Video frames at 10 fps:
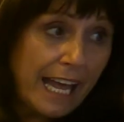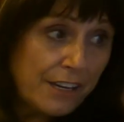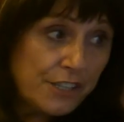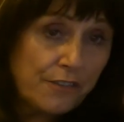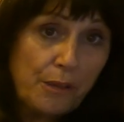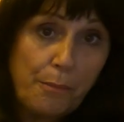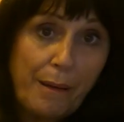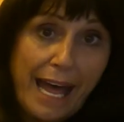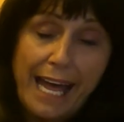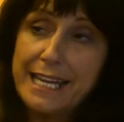end of the
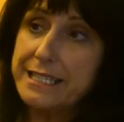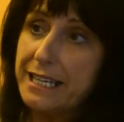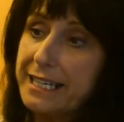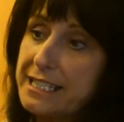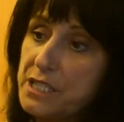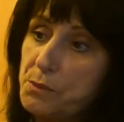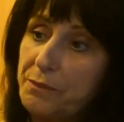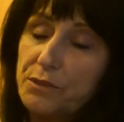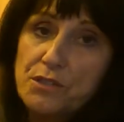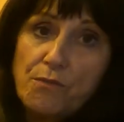bed, and it
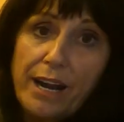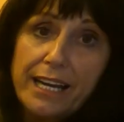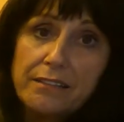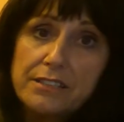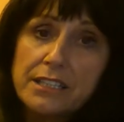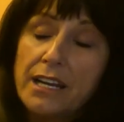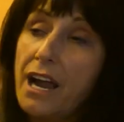swivels round.